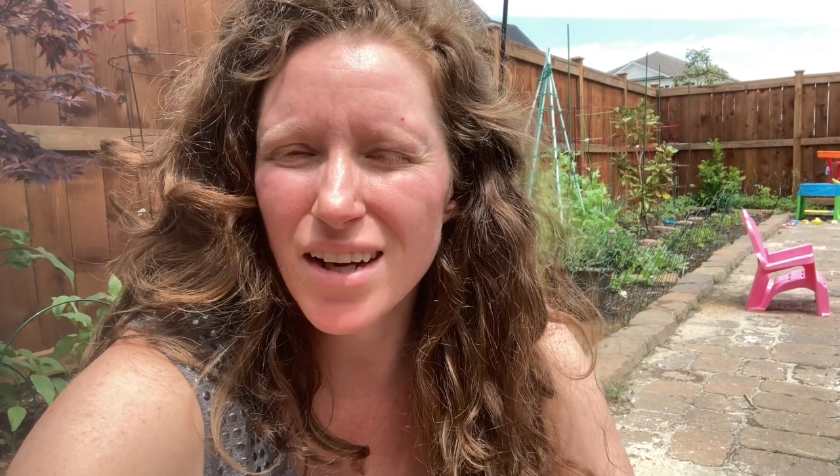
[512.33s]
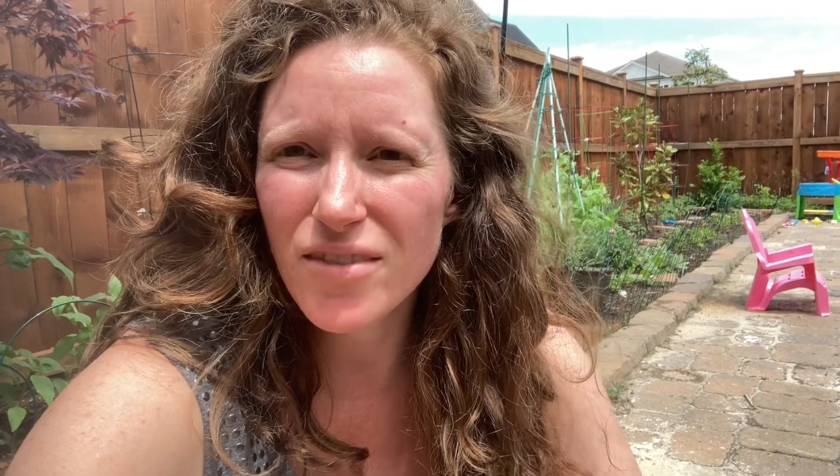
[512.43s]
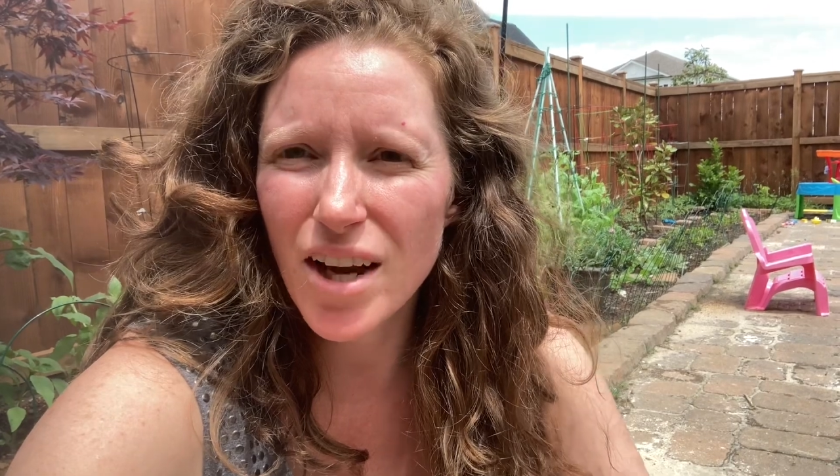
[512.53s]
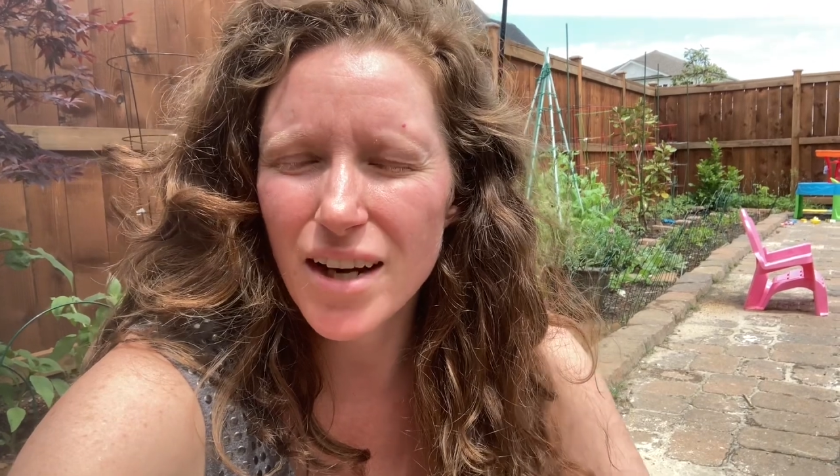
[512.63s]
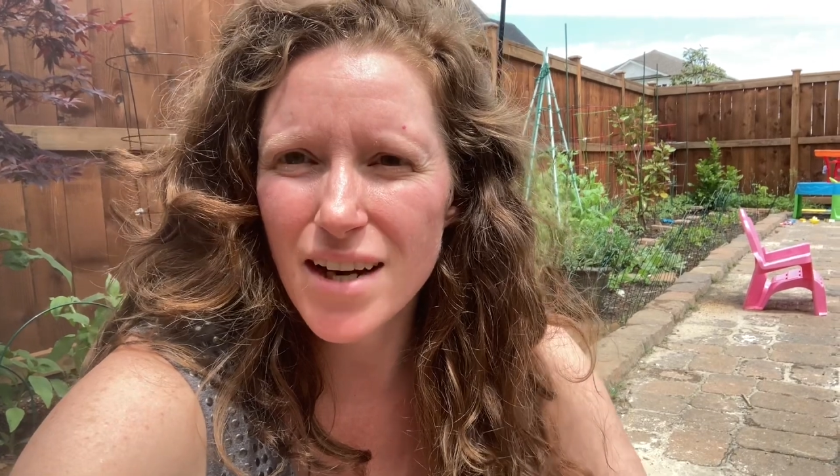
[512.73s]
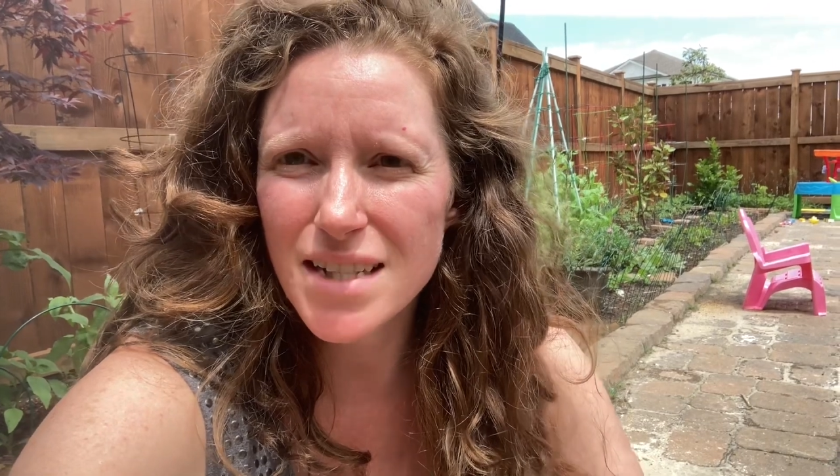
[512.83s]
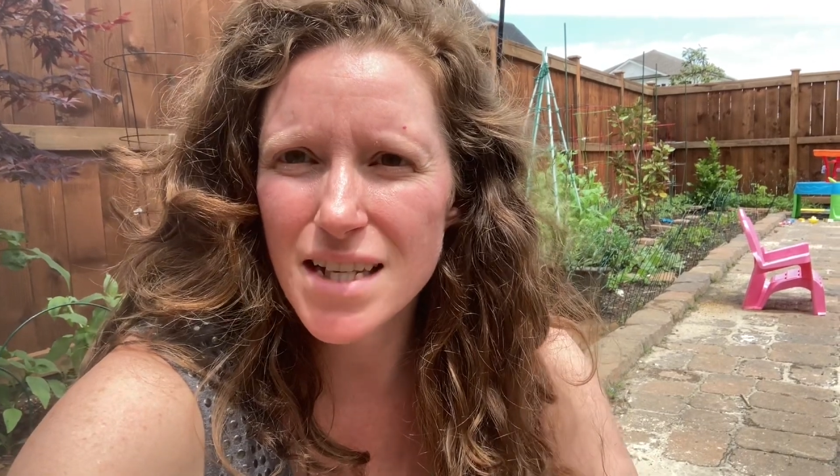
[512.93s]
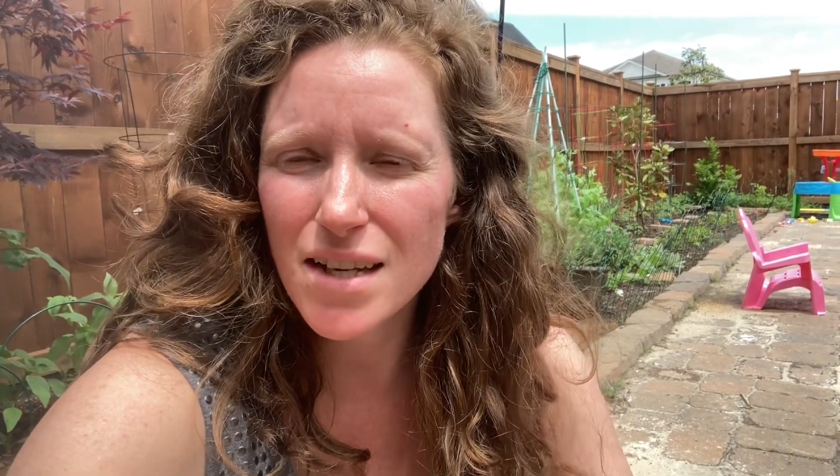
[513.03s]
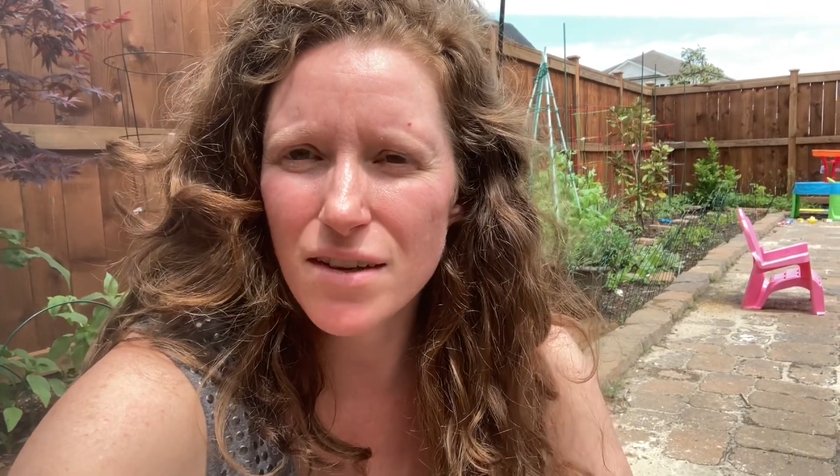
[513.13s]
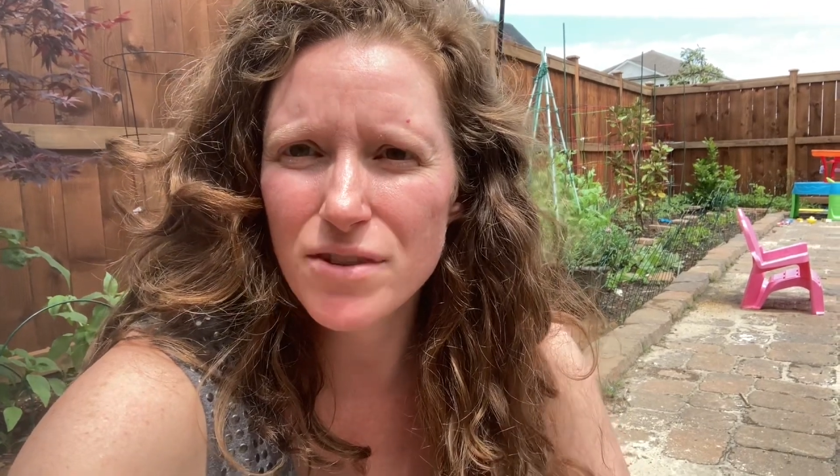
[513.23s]
of got an
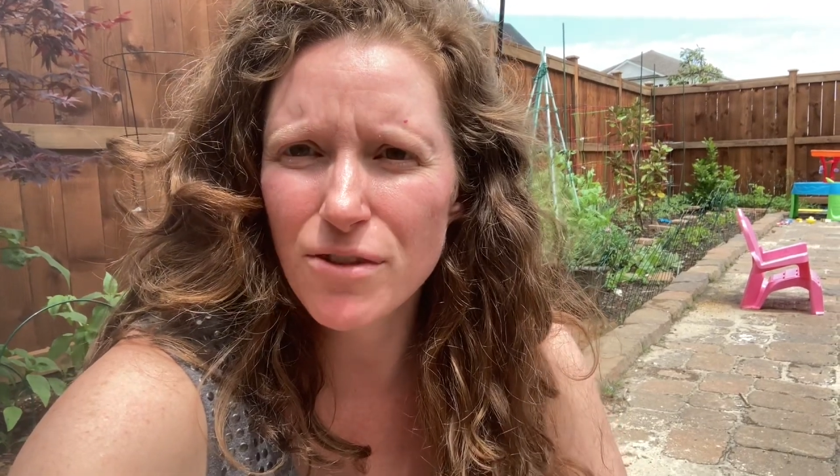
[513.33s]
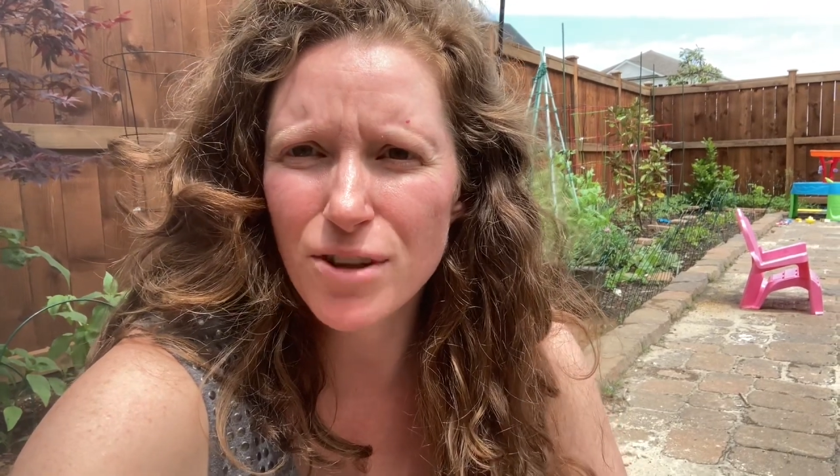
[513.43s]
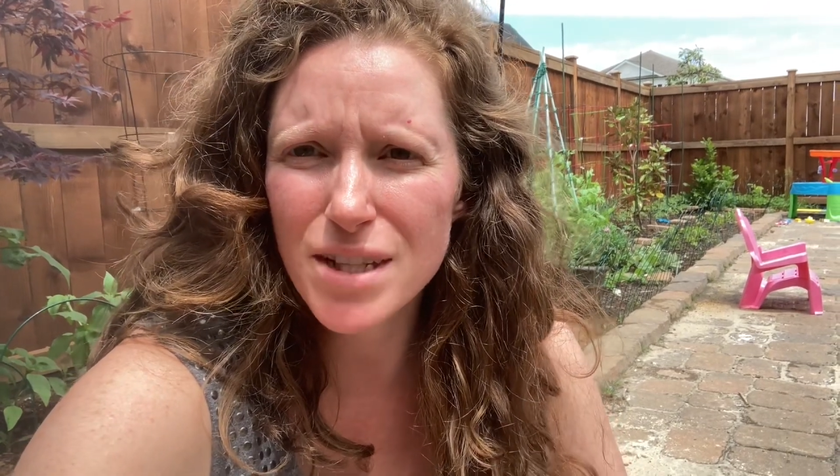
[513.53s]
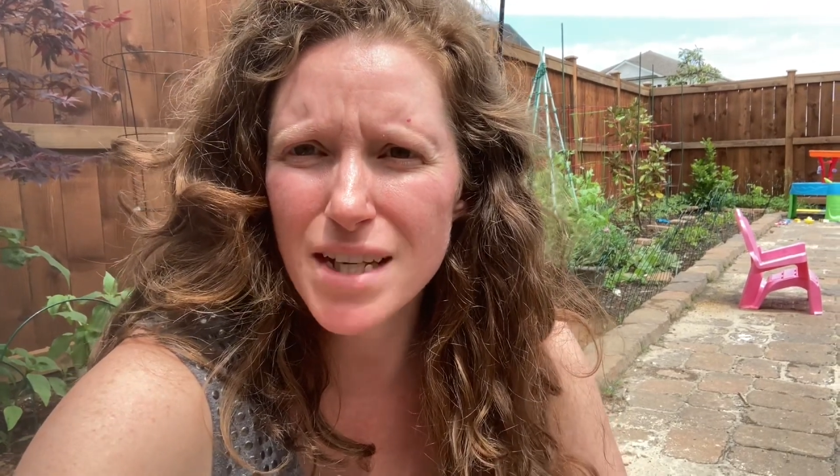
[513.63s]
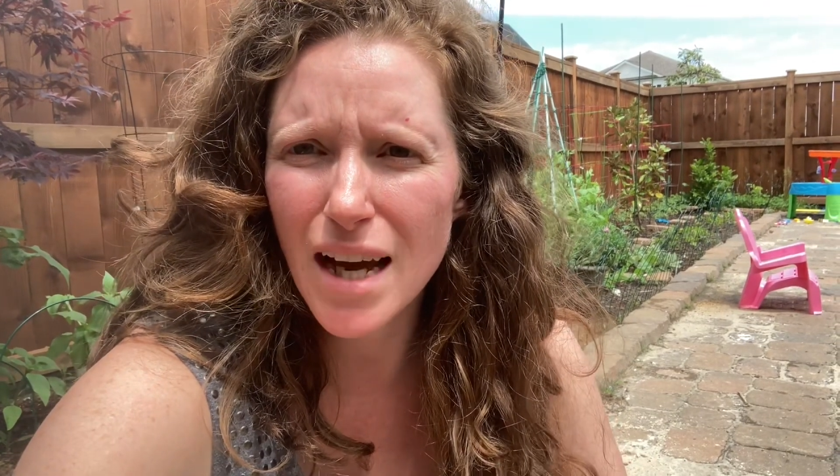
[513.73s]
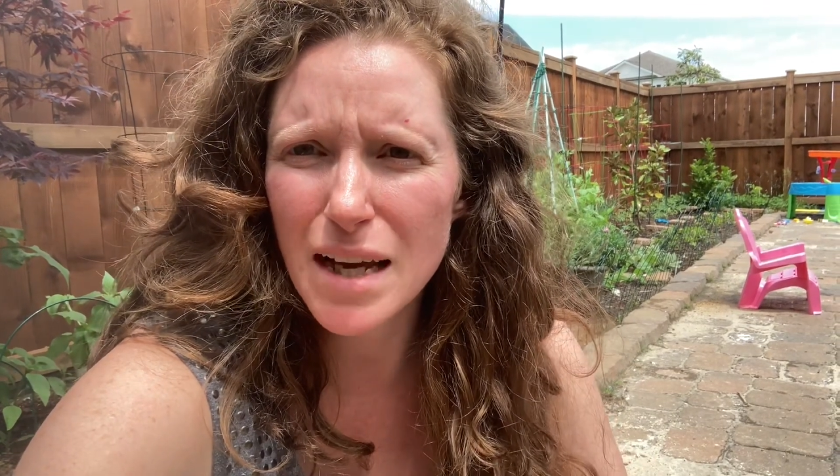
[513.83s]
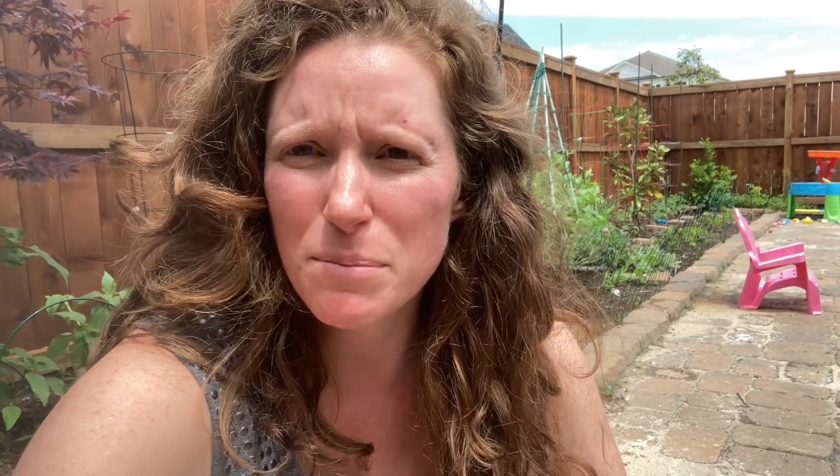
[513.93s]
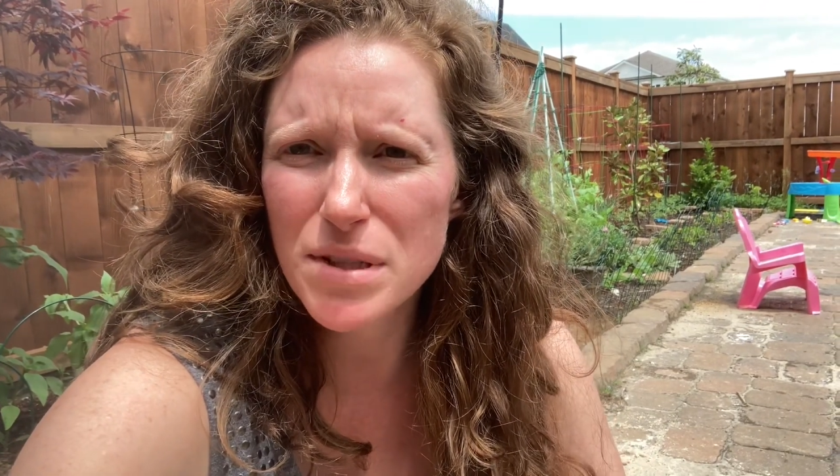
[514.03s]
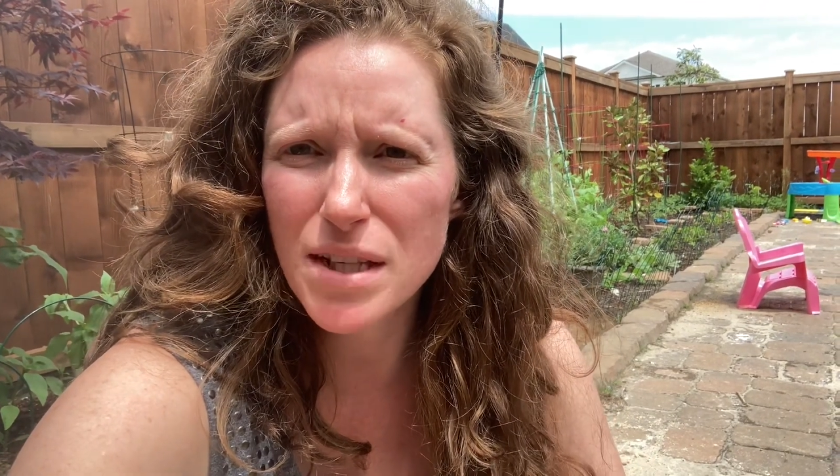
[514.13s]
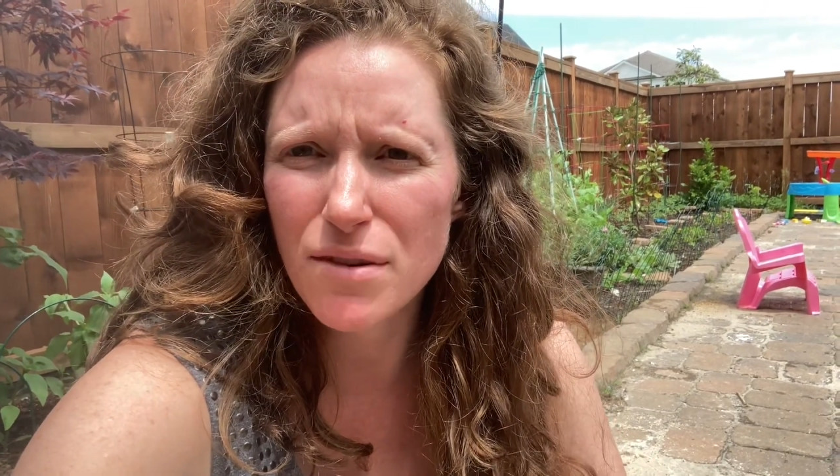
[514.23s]
idea of different
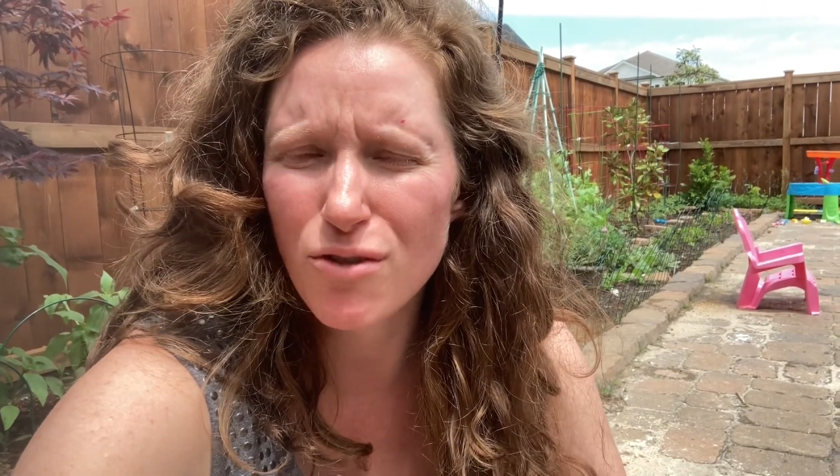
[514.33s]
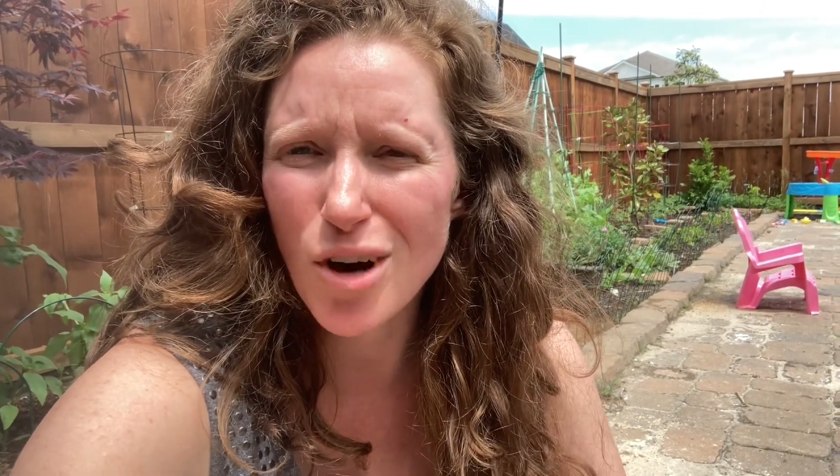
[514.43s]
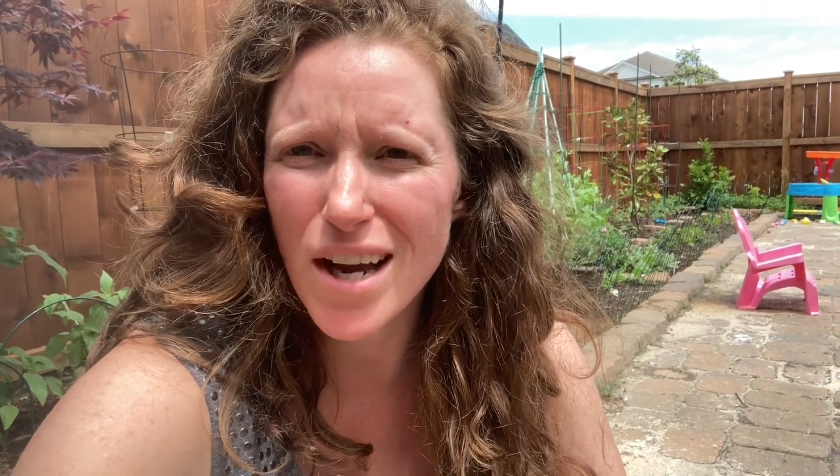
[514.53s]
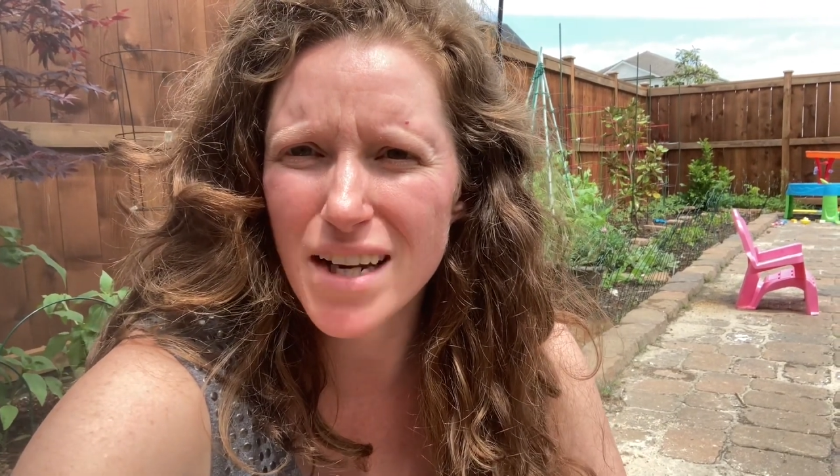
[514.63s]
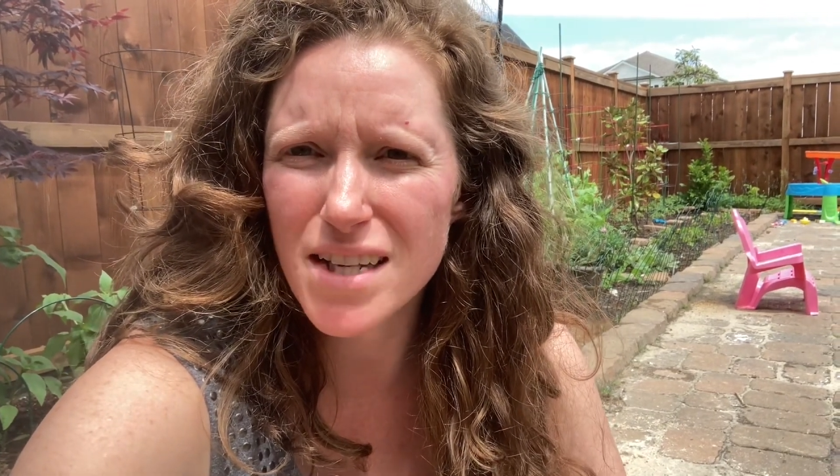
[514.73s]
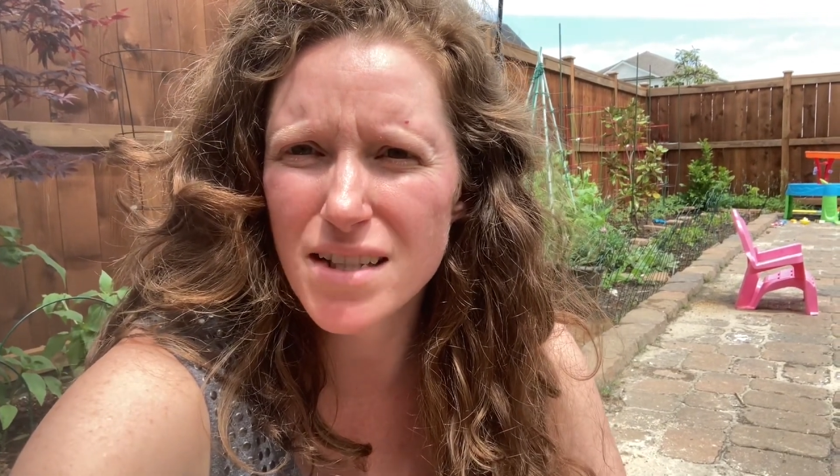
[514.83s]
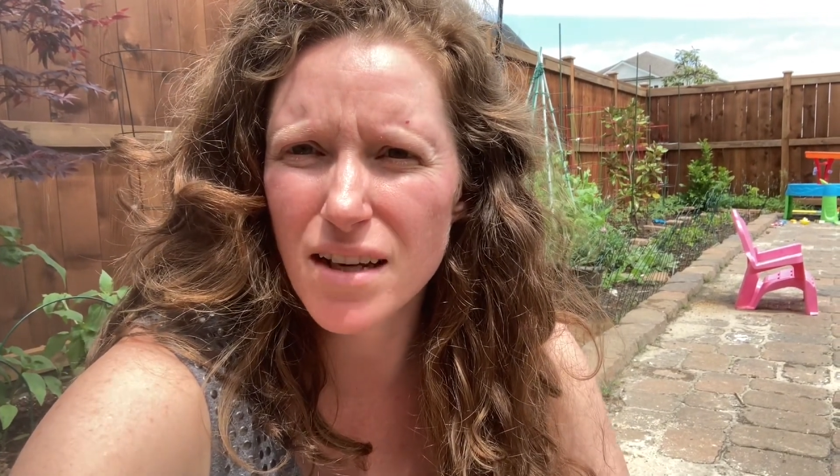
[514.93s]
types and varieties